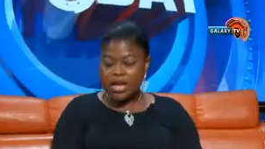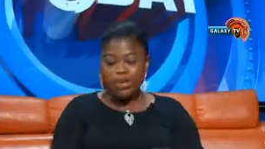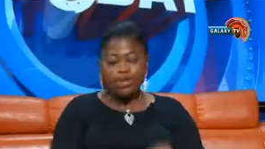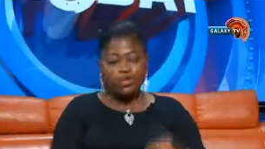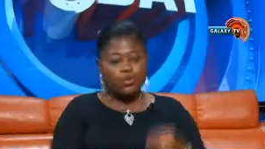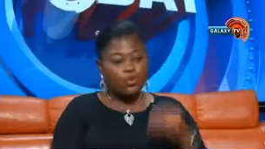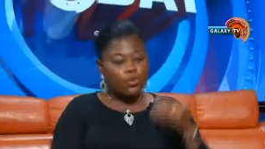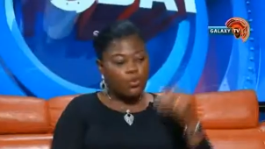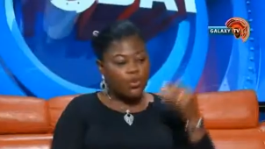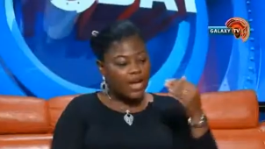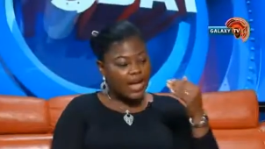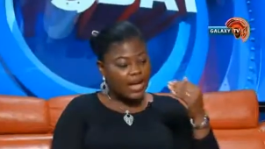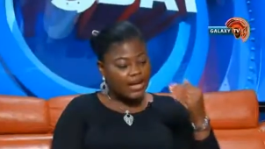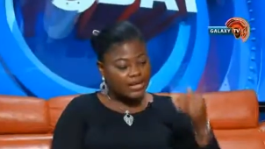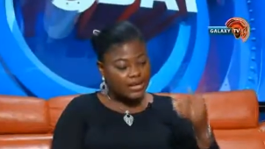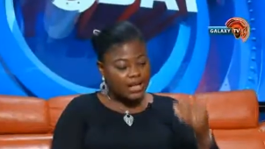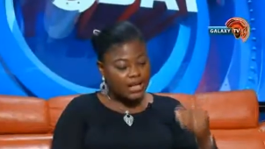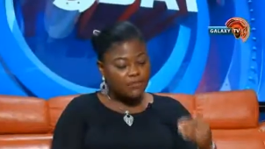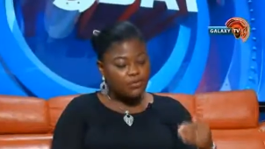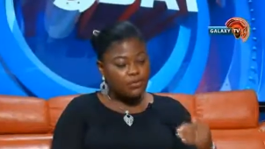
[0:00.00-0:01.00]
So
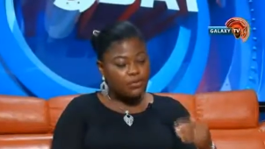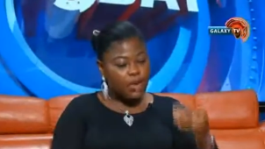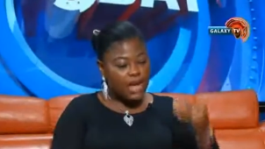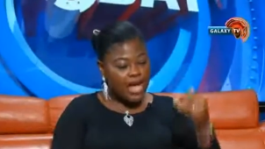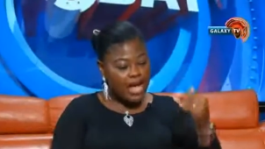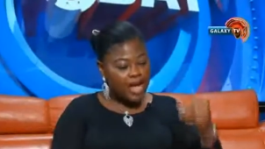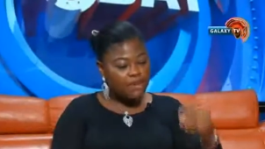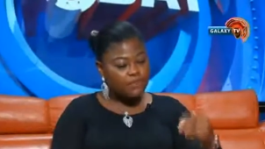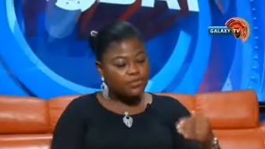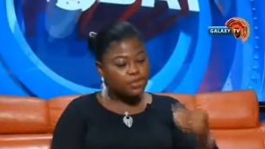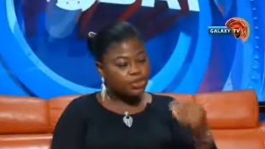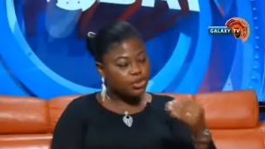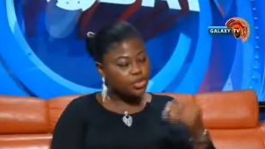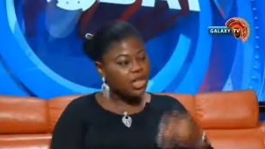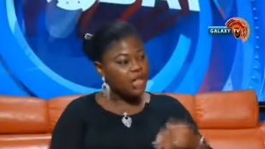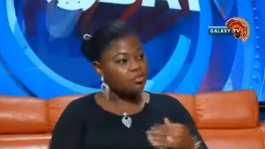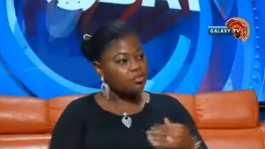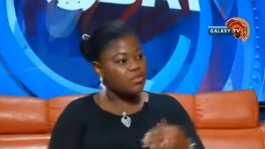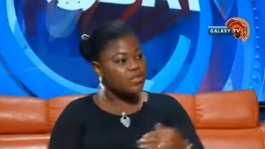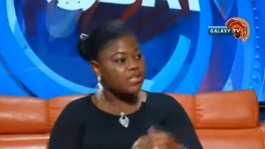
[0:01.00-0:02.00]
if you have a
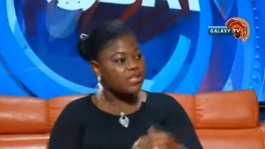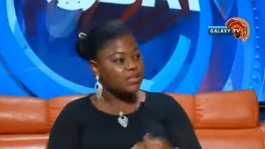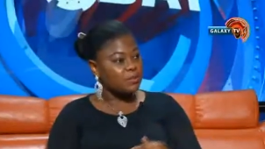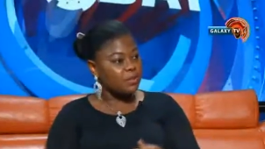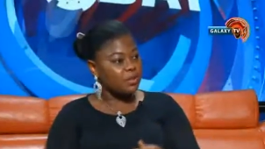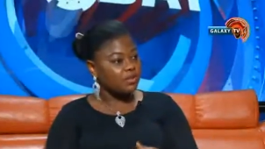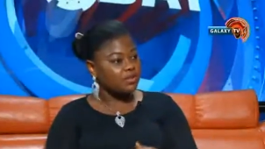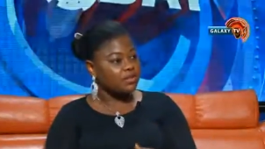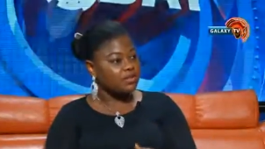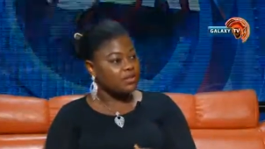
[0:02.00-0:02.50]
child with special